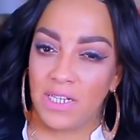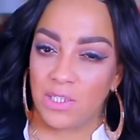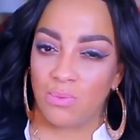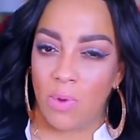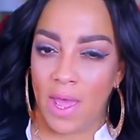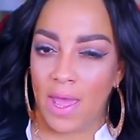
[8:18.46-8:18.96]
But
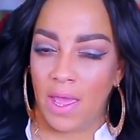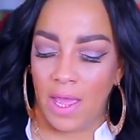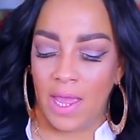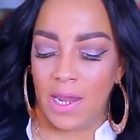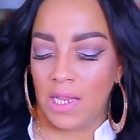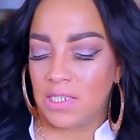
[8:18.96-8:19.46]
it's
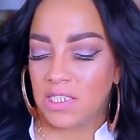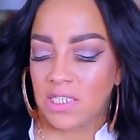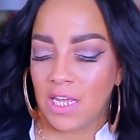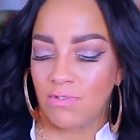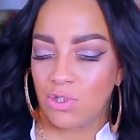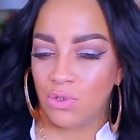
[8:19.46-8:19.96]
wet and it
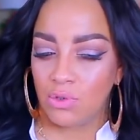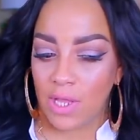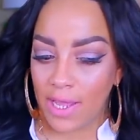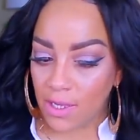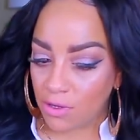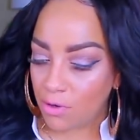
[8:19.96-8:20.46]
just gives you
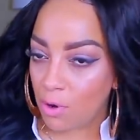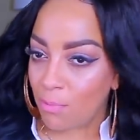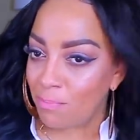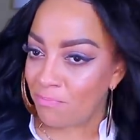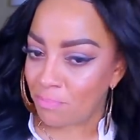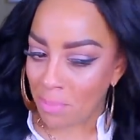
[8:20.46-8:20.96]
like, you
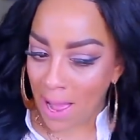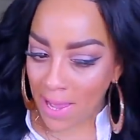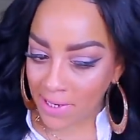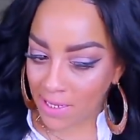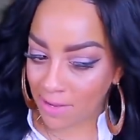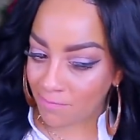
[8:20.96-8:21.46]
know,
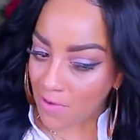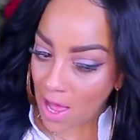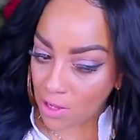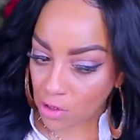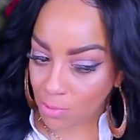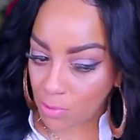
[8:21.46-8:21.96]
body and
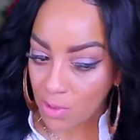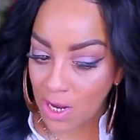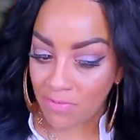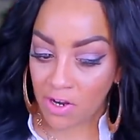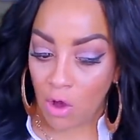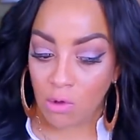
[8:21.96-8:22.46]
volume or
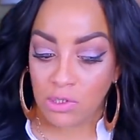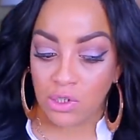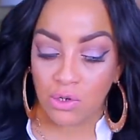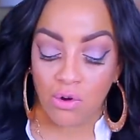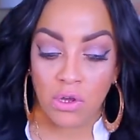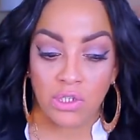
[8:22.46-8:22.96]
whatever and it
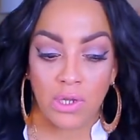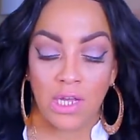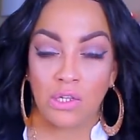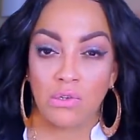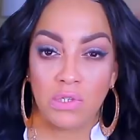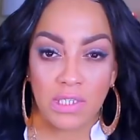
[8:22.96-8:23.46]
holds the curl. So
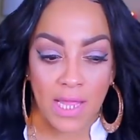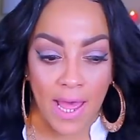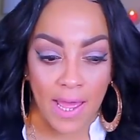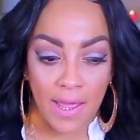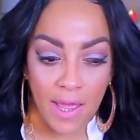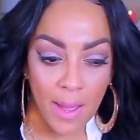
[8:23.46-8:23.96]
I used
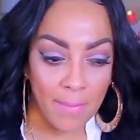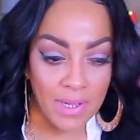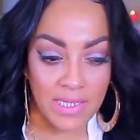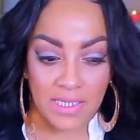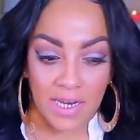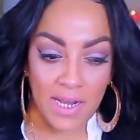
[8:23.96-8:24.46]
that
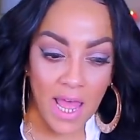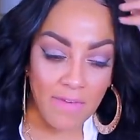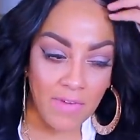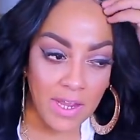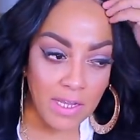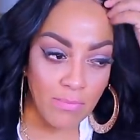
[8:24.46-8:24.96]
because I didn't
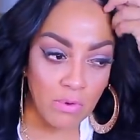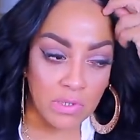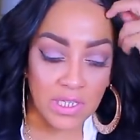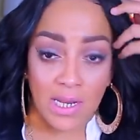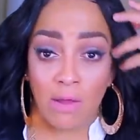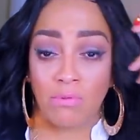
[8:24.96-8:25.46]
have any
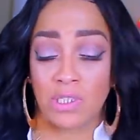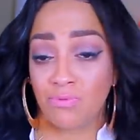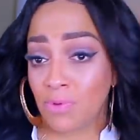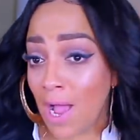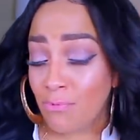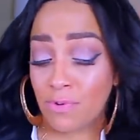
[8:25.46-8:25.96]
mousse and I
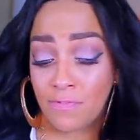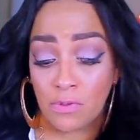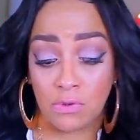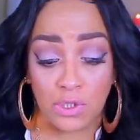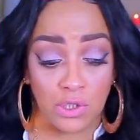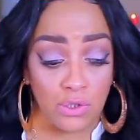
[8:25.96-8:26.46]
was I
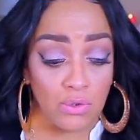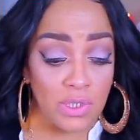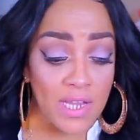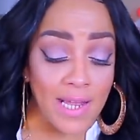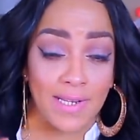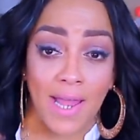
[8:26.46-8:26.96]
refused to
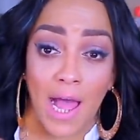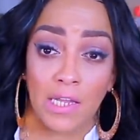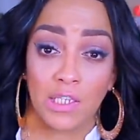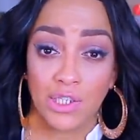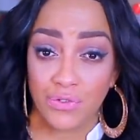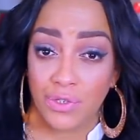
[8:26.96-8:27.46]
use that
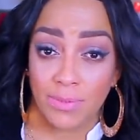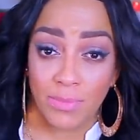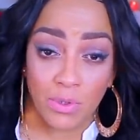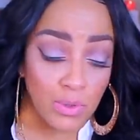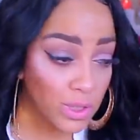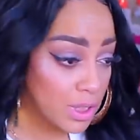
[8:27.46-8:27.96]
Dollar Tree
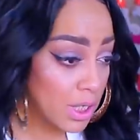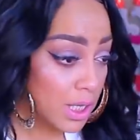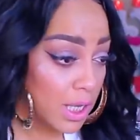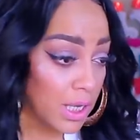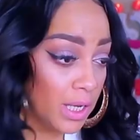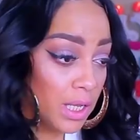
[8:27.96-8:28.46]
mousse
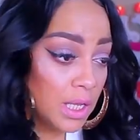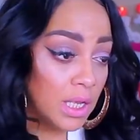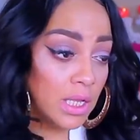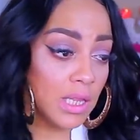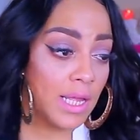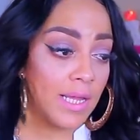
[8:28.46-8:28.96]
again.
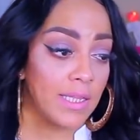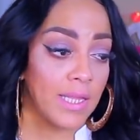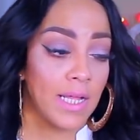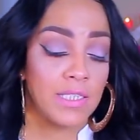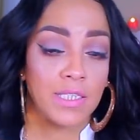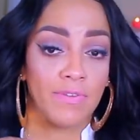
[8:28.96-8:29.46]

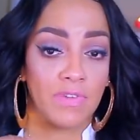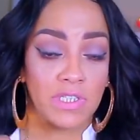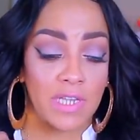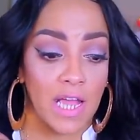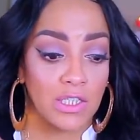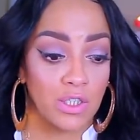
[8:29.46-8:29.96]
Like that stuff
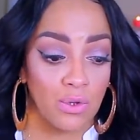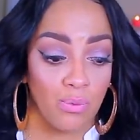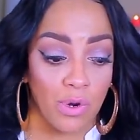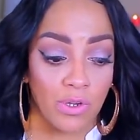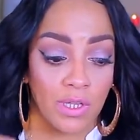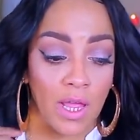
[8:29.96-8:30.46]
is not
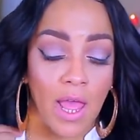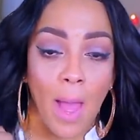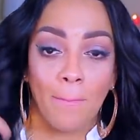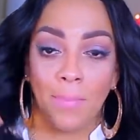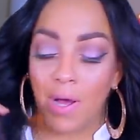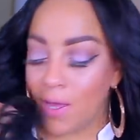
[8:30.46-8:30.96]
so worth it.
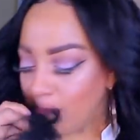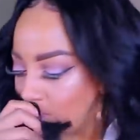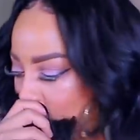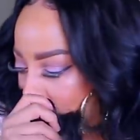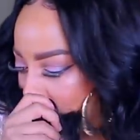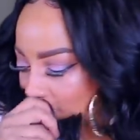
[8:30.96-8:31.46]

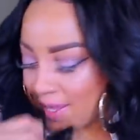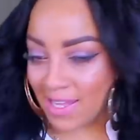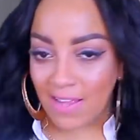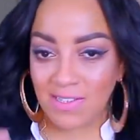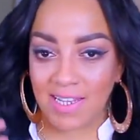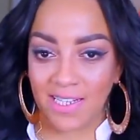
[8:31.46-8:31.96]
But
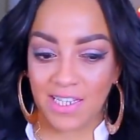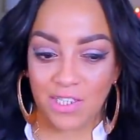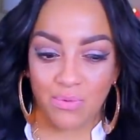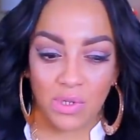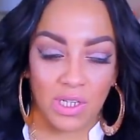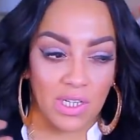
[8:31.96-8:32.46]
it gives like
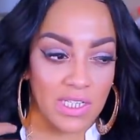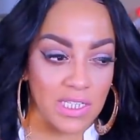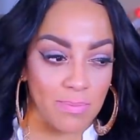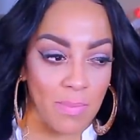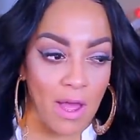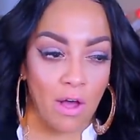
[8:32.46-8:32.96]
this really
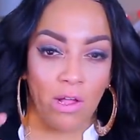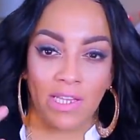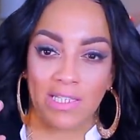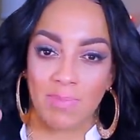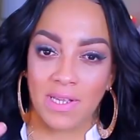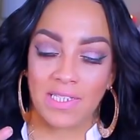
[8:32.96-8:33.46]
good
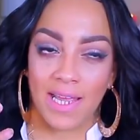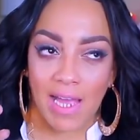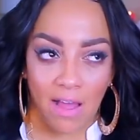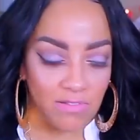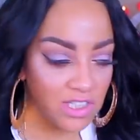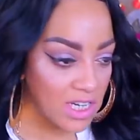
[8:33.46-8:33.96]
smell. It smells
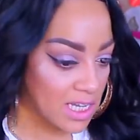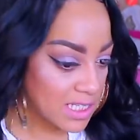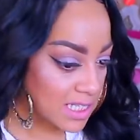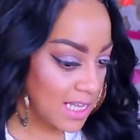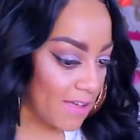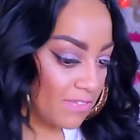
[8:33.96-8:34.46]
like I've
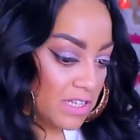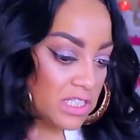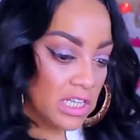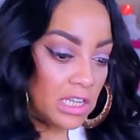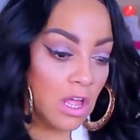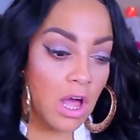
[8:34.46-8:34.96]
just left the
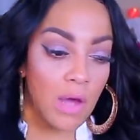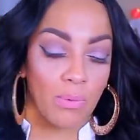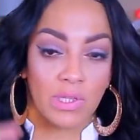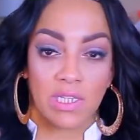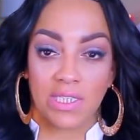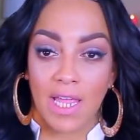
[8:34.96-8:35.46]

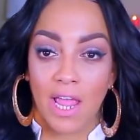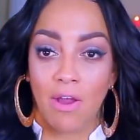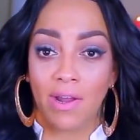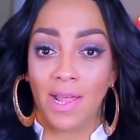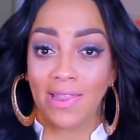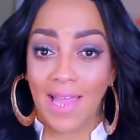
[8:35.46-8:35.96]
salon with this
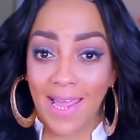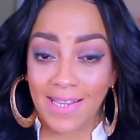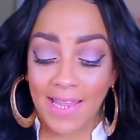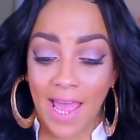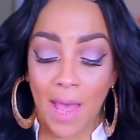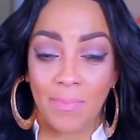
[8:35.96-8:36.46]
hair and I
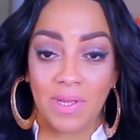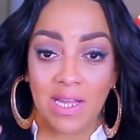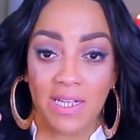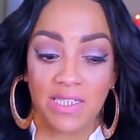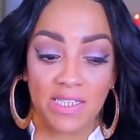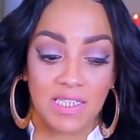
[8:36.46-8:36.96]
like that
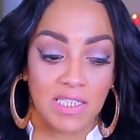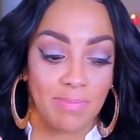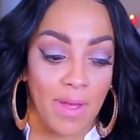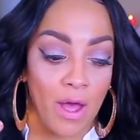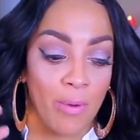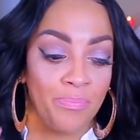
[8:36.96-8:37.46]
because of the
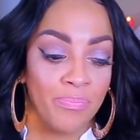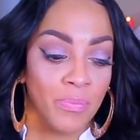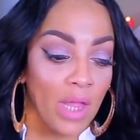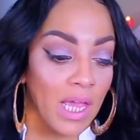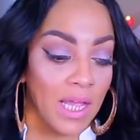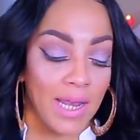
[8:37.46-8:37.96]
smell.
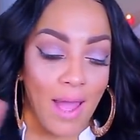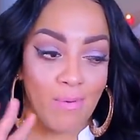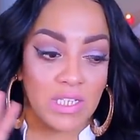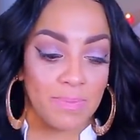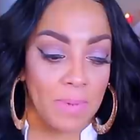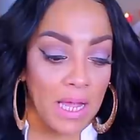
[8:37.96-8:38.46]
And
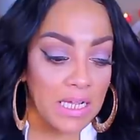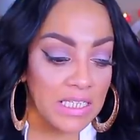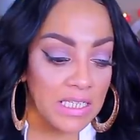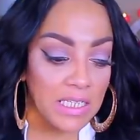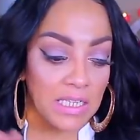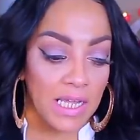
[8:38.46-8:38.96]
that was
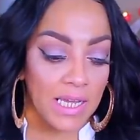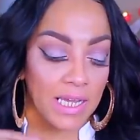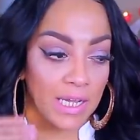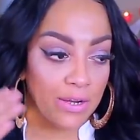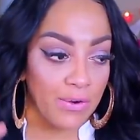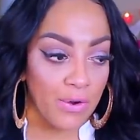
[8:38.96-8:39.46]
about it.
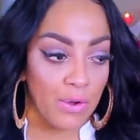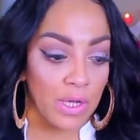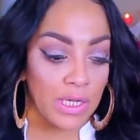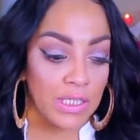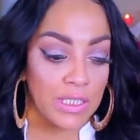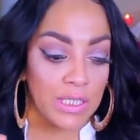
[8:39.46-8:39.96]
Like it
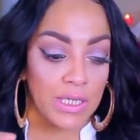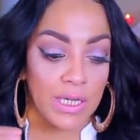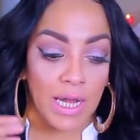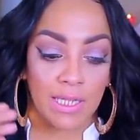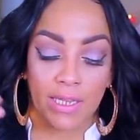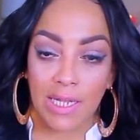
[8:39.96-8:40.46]
curl
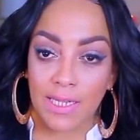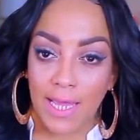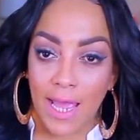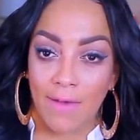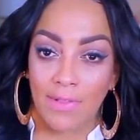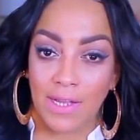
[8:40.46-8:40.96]
easy. I think
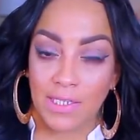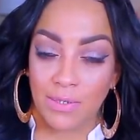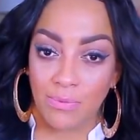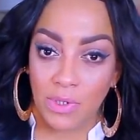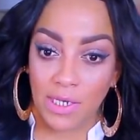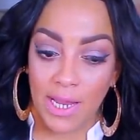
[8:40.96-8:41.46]
they have like
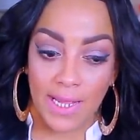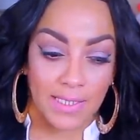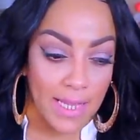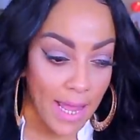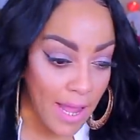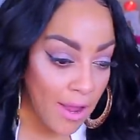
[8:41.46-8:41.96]
some really
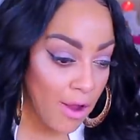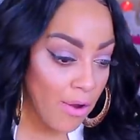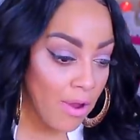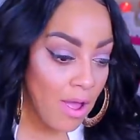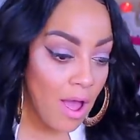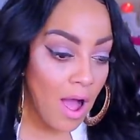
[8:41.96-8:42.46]
nice
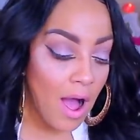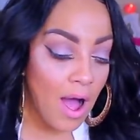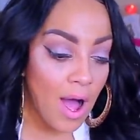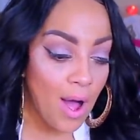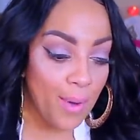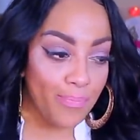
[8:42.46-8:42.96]
hair
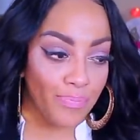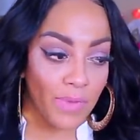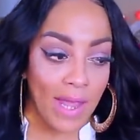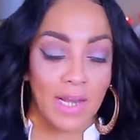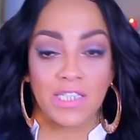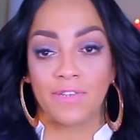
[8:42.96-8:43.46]
um,
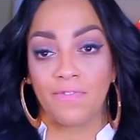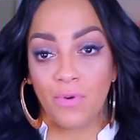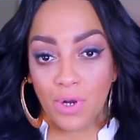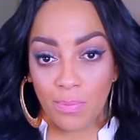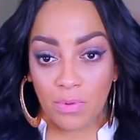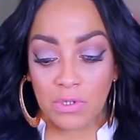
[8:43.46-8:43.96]
and it's
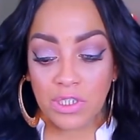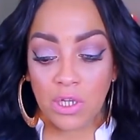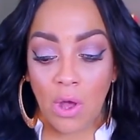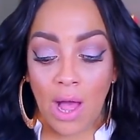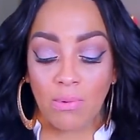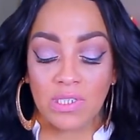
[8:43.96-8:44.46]
affordable.
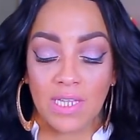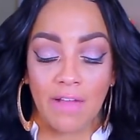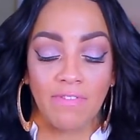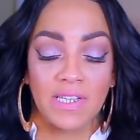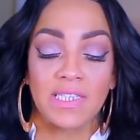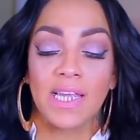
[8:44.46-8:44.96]
So I would
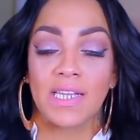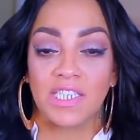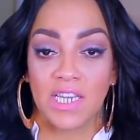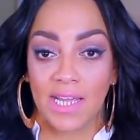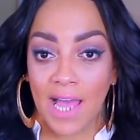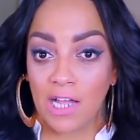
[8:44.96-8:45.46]
definitely say
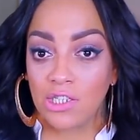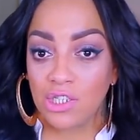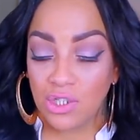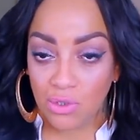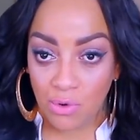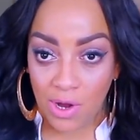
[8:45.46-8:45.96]
check out
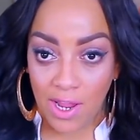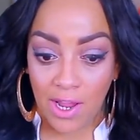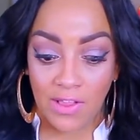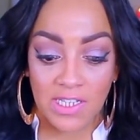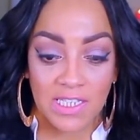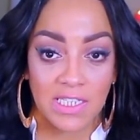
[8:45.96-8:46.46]
Dsoar
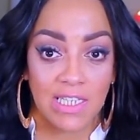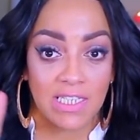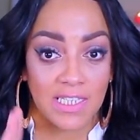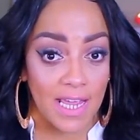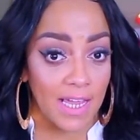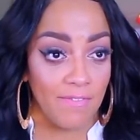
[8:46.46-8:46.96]
Hair. This is the
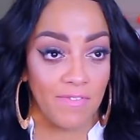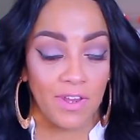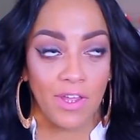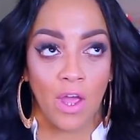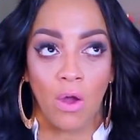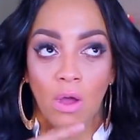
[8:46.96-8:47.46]
second
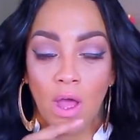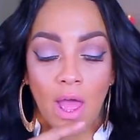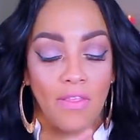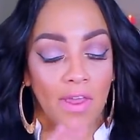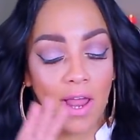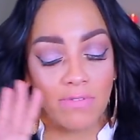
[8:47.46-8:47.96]
video
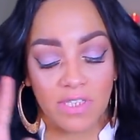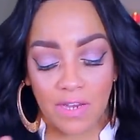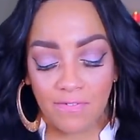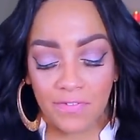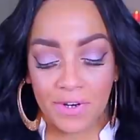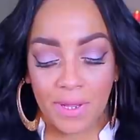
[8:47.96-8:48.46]
that I've
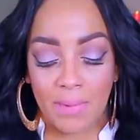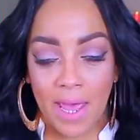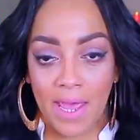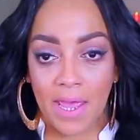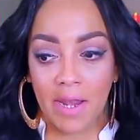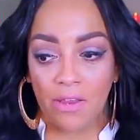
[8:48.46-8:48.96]
done for them
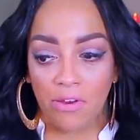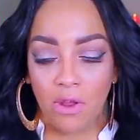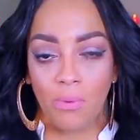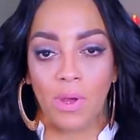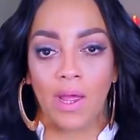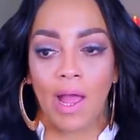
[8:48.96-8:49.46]
and you
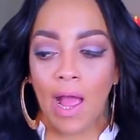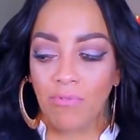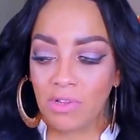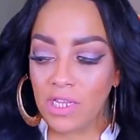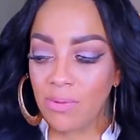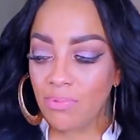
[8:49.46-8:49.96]
know what?
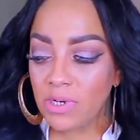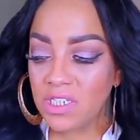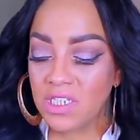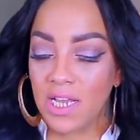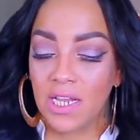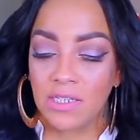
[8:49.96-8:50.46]
I really
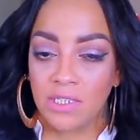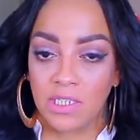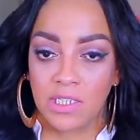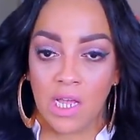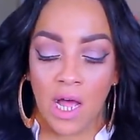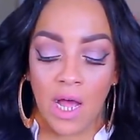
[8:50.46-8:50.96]
appreciate
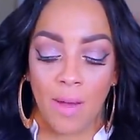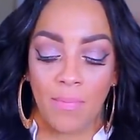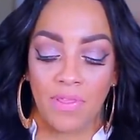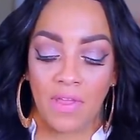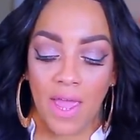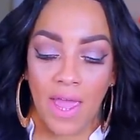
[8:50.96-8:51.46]
the,
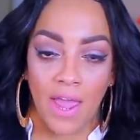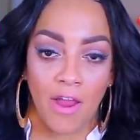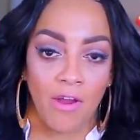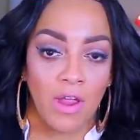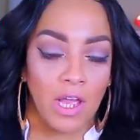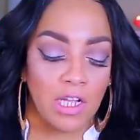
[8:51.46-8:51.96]
um, the
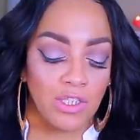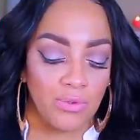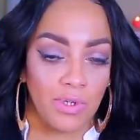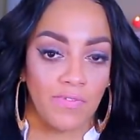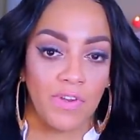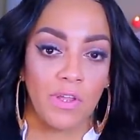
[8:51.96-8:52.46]
hair,
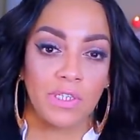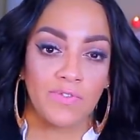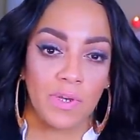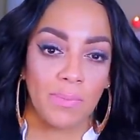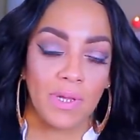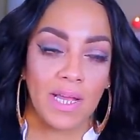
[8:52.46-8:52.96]
doing the
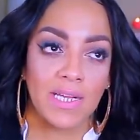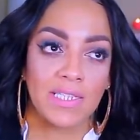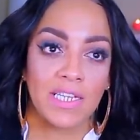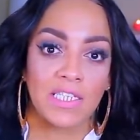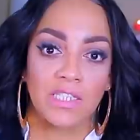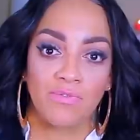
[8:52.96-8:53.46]
videos for them
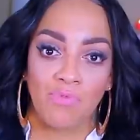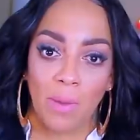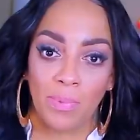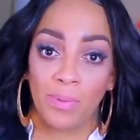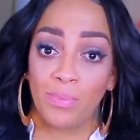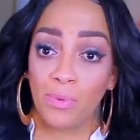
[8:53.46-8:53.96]
because it's
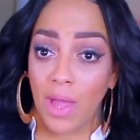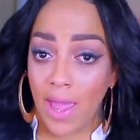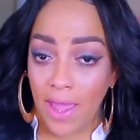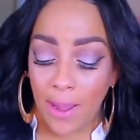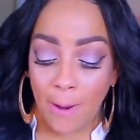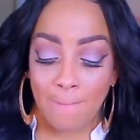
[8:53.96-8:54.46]
reputable
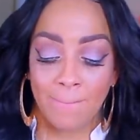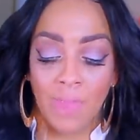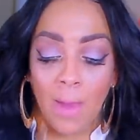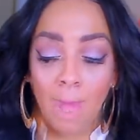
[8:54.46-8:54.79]
hair.